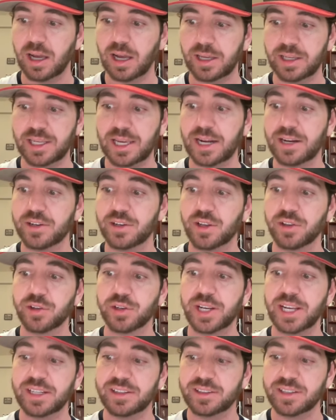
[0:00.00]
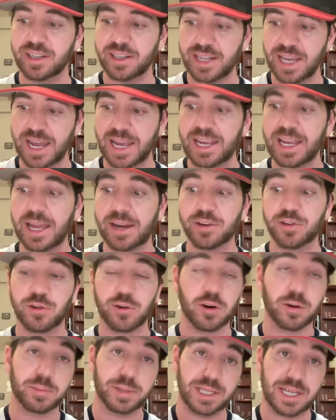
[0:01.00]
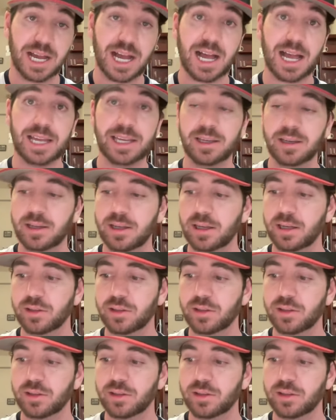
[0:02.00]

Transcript: He had another hit today and an RBI.